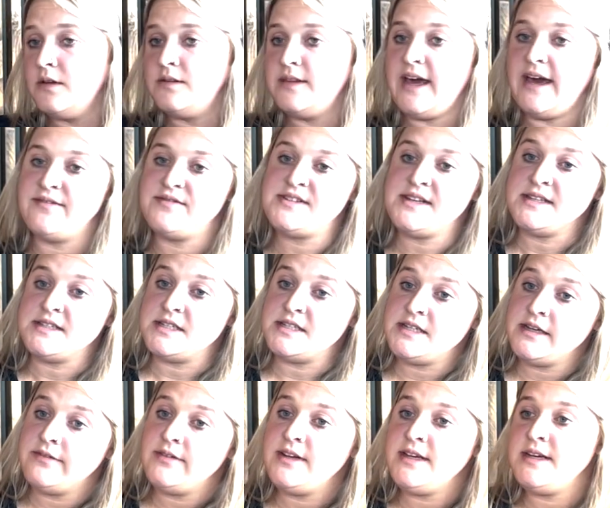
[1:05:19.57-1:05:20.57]
they have
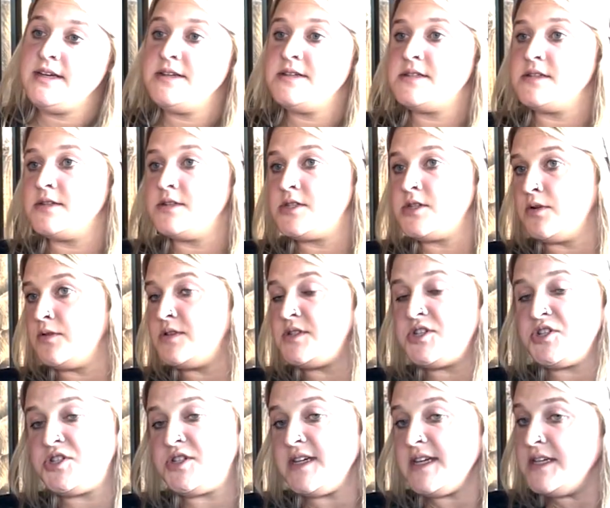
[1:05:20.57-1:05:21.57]
sensitivities. And so it's
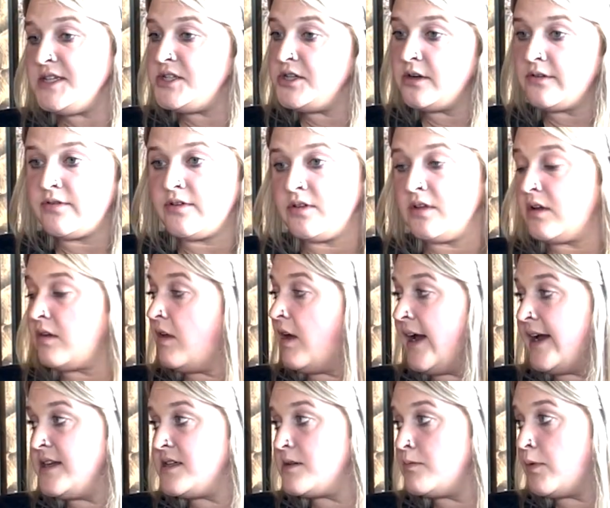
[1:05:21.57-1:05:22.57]
just easier for the
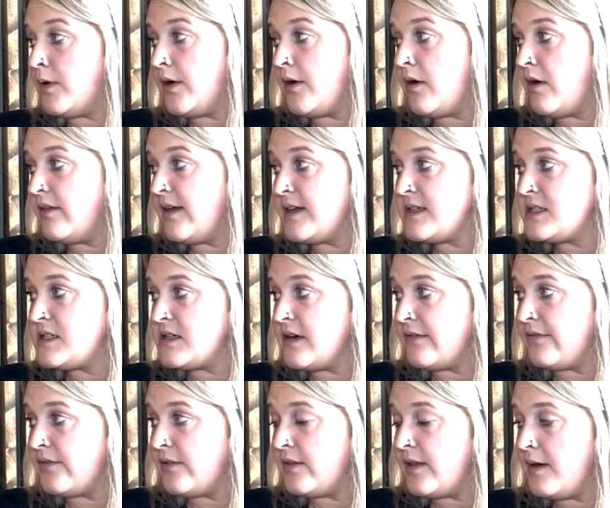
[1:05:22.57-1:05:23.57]
client to bring all that
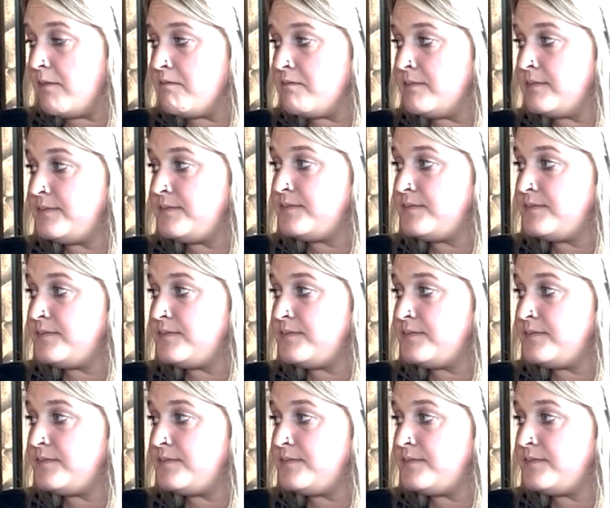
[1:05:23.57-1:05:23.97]
stuff for them.